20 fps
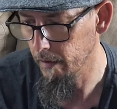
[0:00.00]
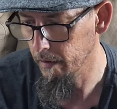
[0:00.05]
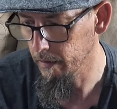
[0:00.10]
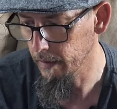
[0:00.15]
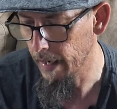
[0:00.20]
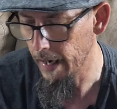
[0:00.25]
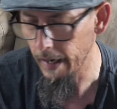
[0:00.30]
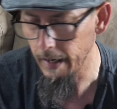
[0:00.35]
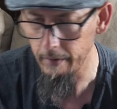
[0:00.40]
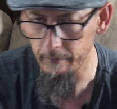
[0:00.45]

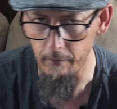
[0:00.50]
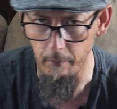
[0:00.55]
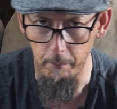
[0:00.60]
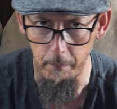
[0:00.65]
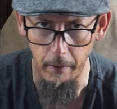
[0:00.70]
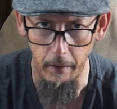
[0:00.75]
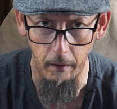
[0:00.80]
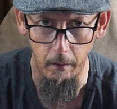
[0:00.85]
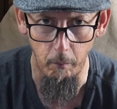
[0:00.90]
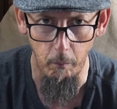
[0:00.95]
lack of a
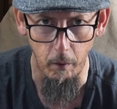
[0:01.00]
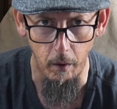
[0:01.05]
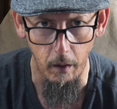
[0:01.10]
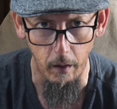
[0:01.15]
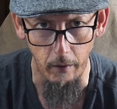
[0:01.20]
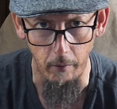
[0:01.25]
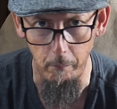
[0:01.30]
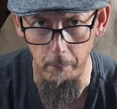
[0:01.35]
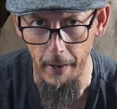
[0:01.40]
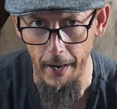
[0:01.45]
better
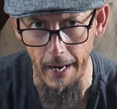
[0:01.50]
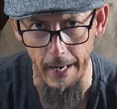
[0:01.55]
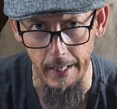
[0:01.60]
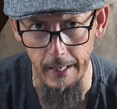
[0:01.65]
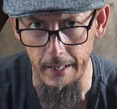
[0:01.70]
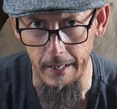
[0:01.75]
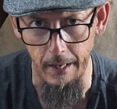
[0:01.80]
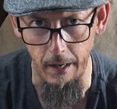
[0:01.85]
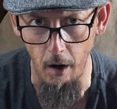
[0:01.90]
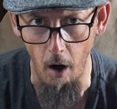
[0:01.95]
word, a pain
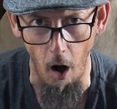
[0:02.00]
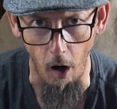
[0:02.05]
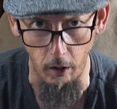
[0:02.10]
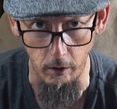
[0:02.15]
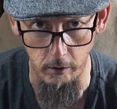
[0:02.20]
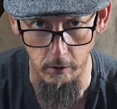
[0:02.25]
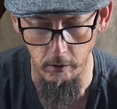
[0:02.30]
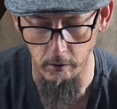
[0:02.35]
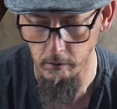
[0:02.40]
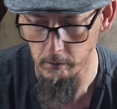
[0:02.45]
in the
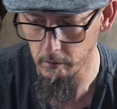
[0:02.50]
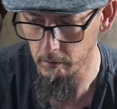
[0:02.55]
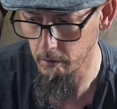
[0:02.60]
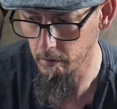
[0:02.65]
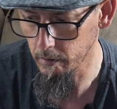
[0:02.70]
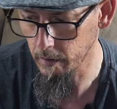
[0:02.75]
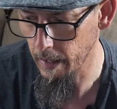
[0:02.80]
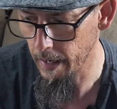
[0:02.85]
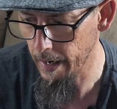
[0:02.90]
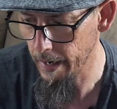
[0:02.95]
arse.
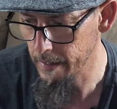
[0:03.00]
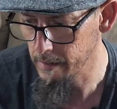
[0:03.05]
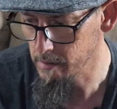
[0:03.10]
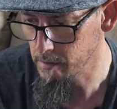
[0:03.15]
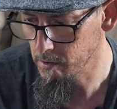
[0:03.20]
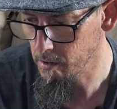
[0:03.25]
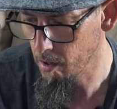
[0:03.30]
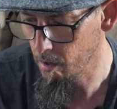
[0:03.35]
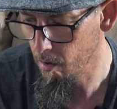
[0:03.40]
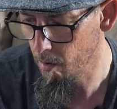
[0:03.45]
Okay,
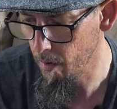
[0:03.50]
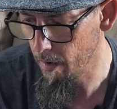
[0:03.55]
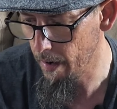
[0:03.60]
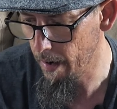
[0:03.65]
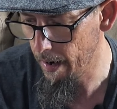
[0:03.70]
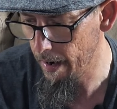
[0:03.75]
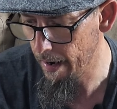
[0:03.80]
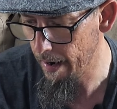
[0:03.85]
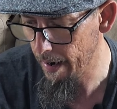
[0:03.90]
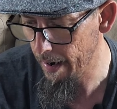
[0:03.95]
so
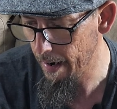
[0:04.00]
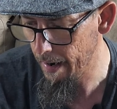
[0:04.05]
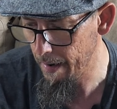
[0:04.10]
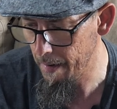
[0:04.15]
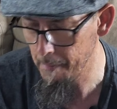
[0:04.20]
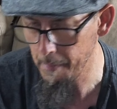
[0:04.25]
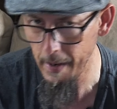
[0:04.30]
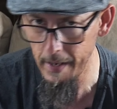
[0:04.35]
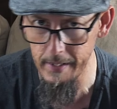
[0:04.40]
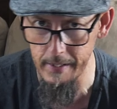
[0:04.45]
uh,
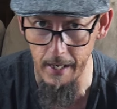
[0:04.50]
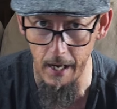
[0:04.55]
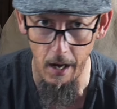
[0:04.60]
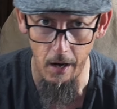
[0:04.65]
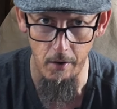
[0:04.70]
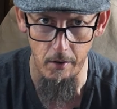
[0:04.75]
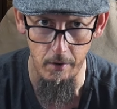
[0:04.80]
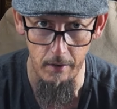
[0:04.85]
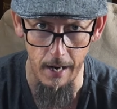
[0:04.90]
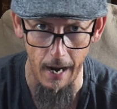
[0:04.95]
am I
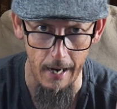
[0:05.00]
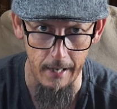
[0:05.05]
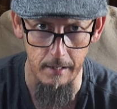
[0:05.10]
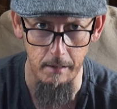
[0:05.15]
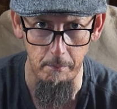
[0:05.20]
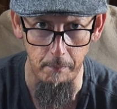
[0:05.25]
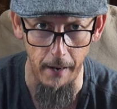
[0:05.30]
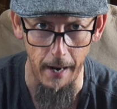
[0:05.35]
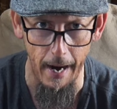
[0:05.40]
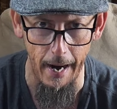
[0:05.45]
telling you not
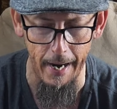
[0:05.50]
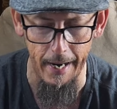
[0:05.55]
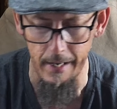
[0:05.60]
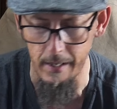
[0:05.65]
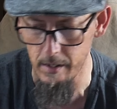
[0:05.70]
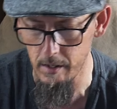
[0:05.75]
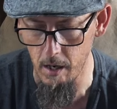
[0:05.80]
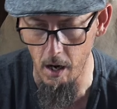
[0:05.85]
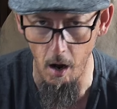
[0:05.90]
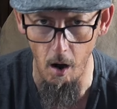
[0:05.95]
to buy
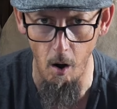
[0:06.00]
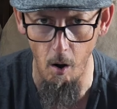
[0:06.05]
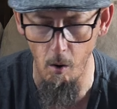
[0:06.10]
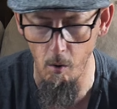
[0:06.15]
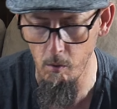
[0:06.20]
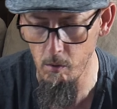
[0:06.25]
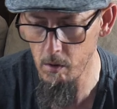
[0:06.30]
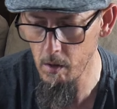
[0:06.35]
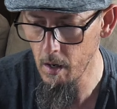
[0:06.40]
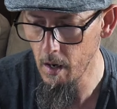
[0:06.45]
it?
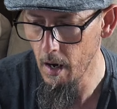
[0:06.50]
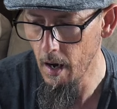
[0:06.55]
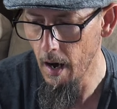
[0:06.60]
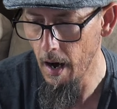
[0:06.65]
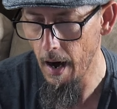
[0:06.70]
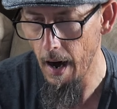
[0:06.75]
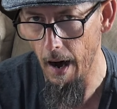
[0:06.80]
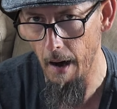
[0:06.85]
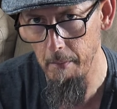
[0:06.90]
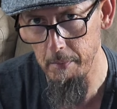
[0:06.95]
No.
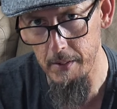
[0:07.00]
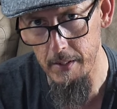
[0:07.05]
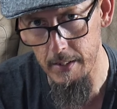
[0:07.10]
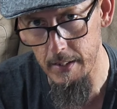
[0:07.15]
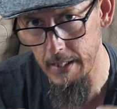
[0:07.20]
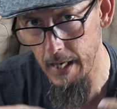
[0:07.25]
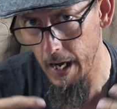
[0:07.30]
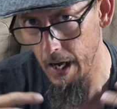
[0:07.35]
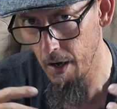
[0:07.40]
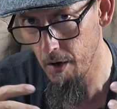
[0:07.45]
I'm
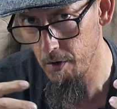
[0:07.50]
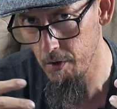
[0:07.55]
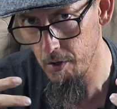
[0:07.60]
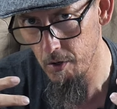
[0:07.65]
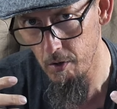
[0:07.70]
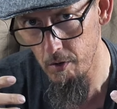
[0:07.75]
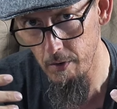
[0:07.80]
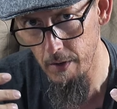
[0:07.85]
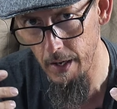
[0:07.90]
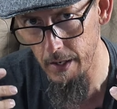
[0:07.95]
just telling
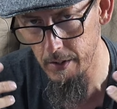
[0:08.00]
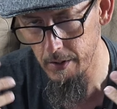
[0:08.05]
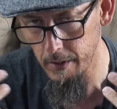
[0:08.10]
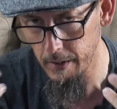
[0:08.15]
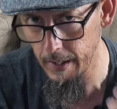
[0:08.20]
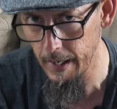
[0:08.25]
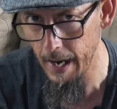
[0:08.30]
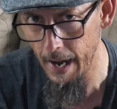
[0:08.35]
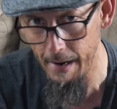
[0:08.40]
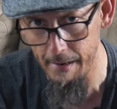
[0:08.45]
you that you're
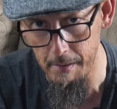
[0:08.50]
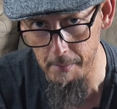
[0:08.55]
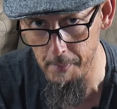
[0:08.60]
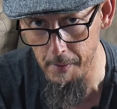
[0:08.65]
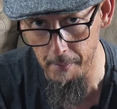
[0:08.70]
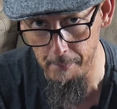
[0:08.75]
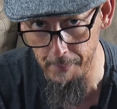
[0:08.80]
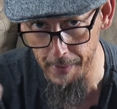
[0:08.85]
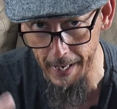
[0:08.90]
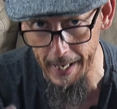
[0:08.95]
going to have to
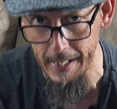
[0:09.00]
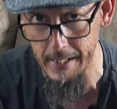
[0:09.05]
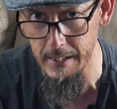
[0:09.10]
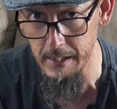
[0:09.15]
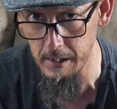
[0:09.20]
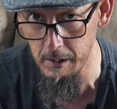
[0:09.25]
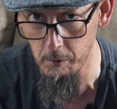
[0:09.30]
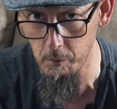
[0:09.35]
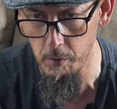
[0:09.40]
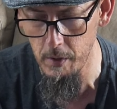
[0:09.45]
be
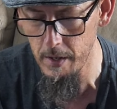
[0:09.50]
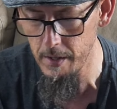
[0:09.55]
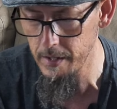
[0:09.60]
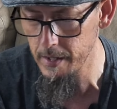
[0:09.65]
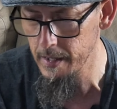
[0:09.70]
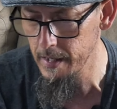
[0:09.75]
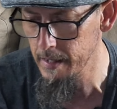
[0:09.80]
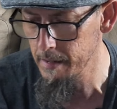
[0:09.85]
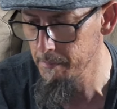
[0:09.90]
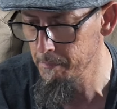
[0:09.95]
patient with
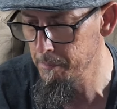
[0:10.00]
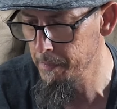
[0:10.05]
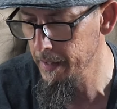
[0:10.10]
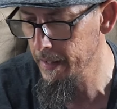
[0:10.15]
it